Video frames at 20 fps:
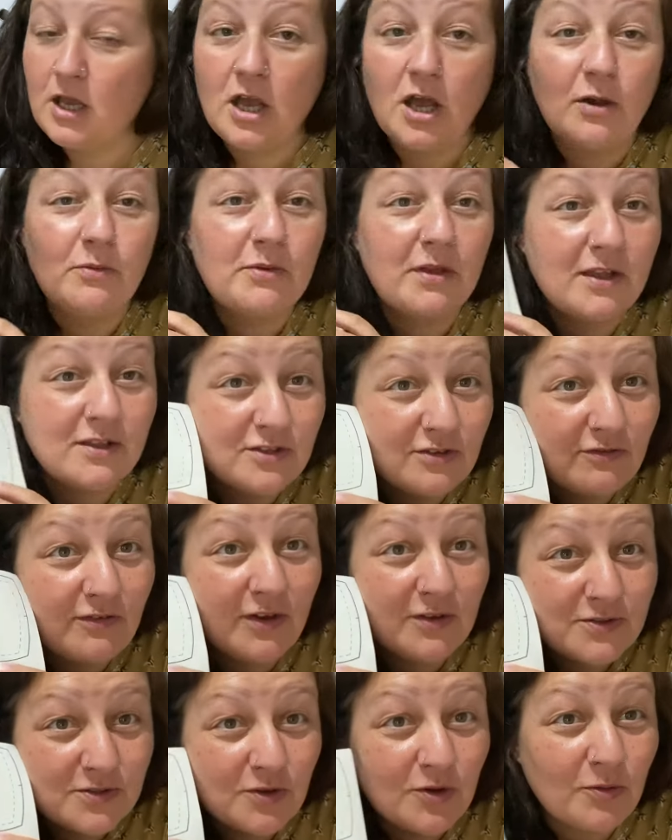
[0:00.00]
I'm going to
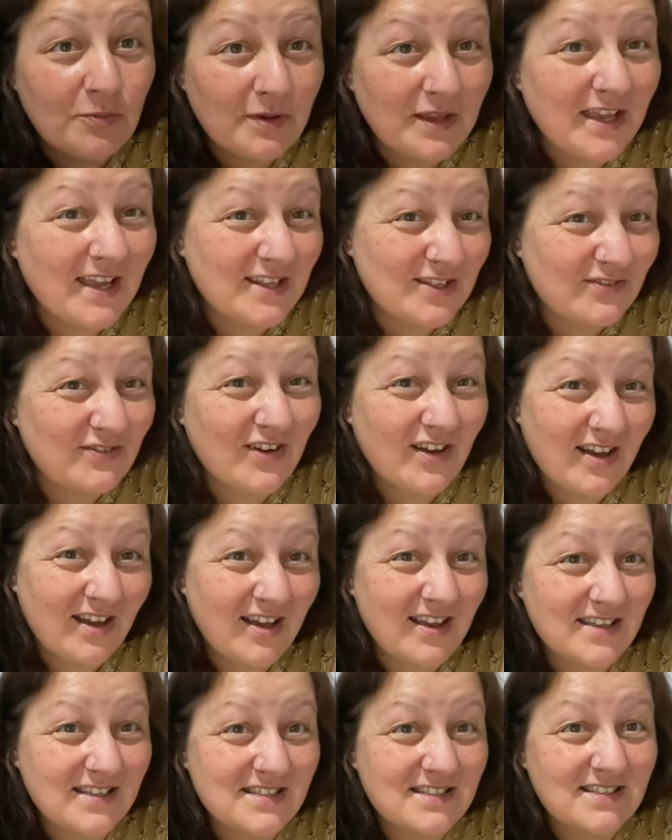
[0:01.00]
photocopy it
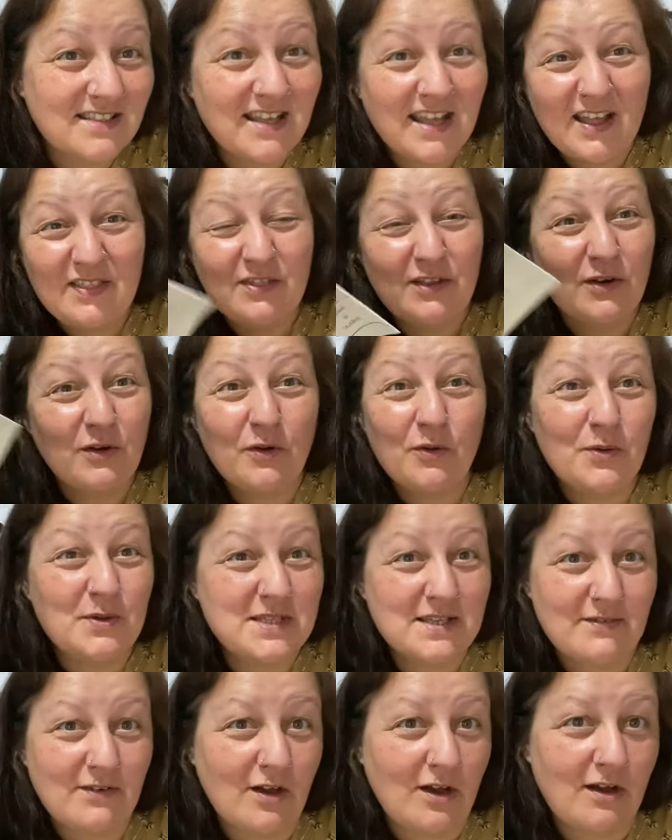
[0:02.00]
first. I'll always
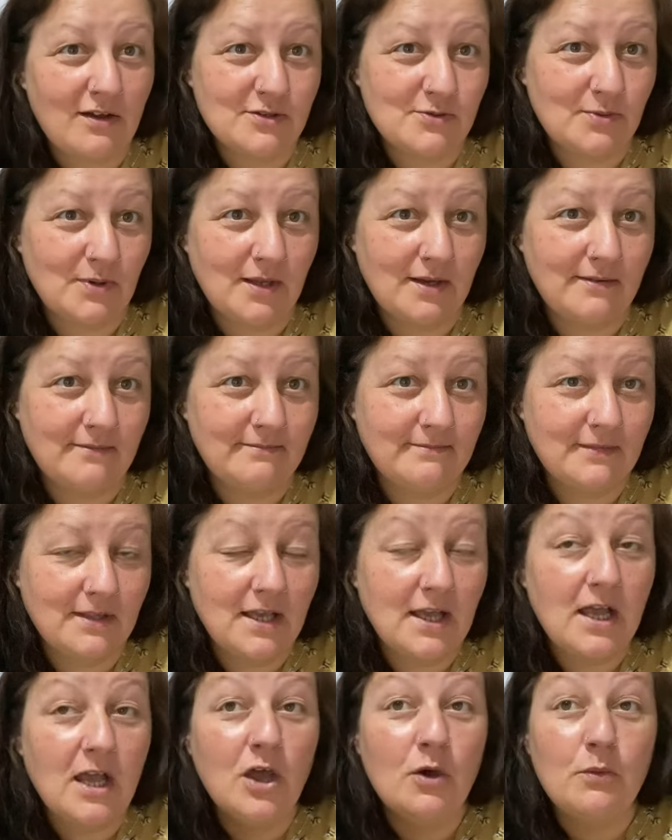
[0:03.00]
have a hard one
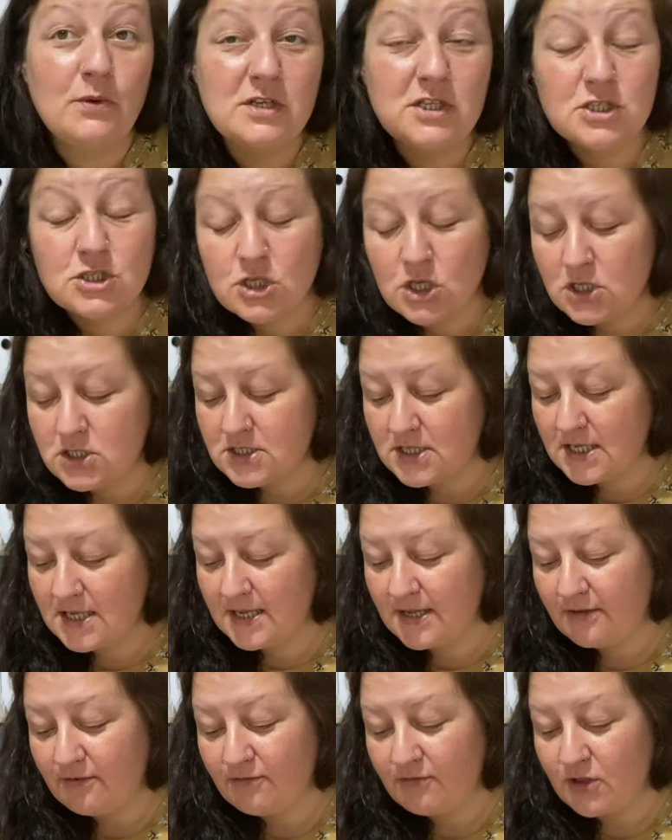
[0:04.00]
which is good
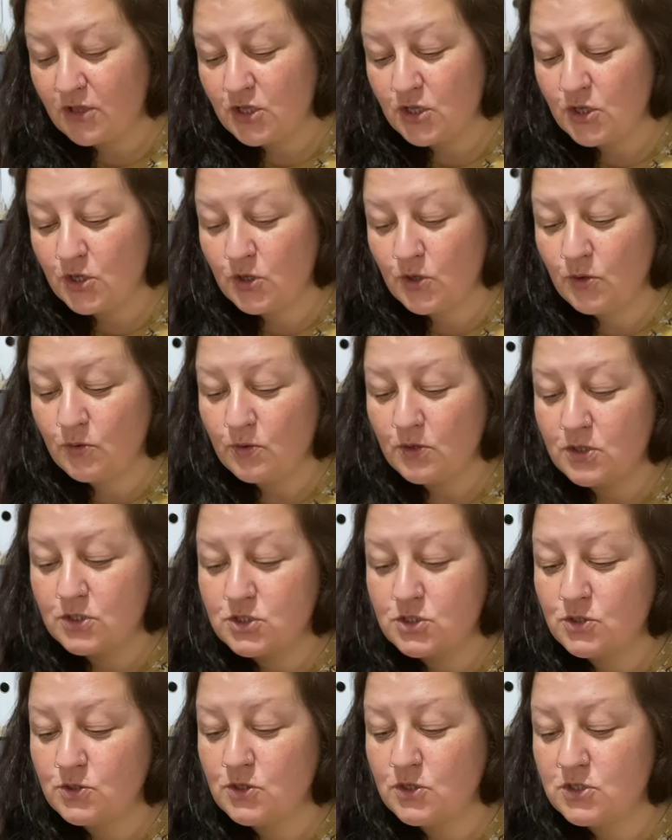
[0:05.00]
if you
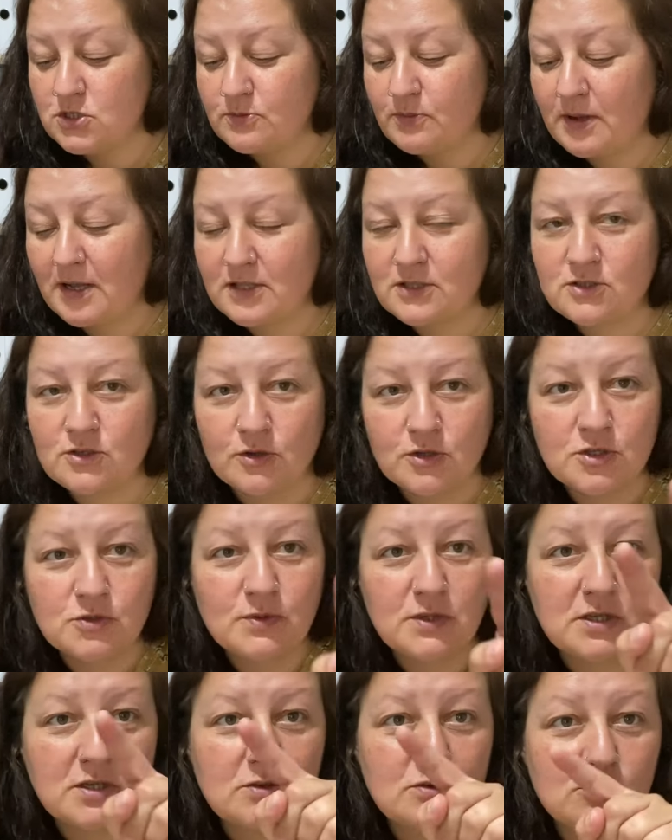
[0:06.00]
do use the patterns a lot because
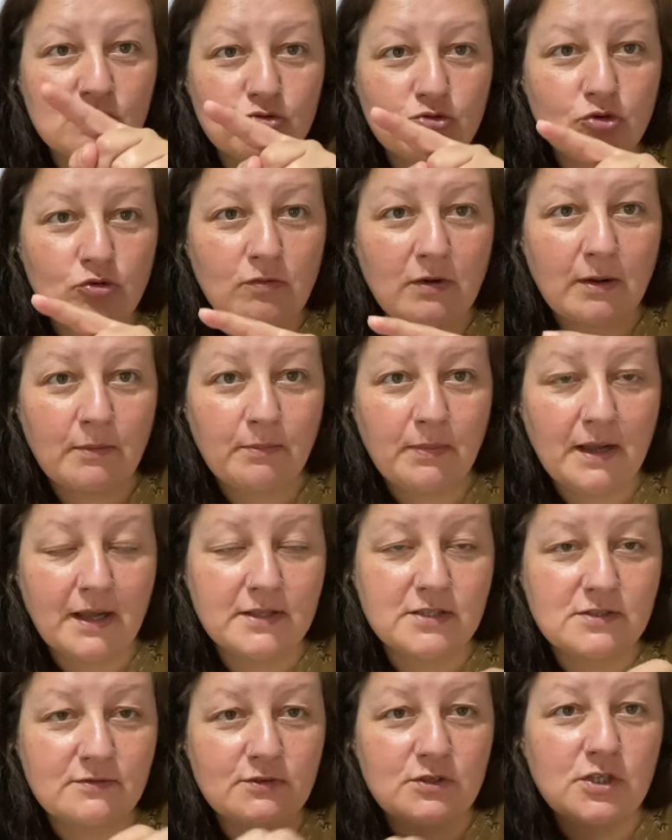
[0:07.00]
when you draw around
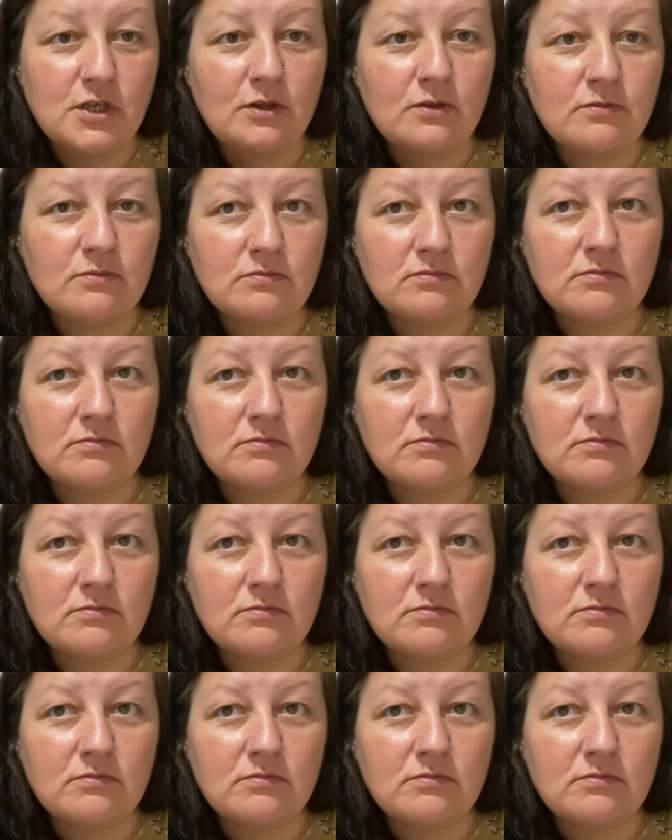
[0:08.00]
patterns, if you don't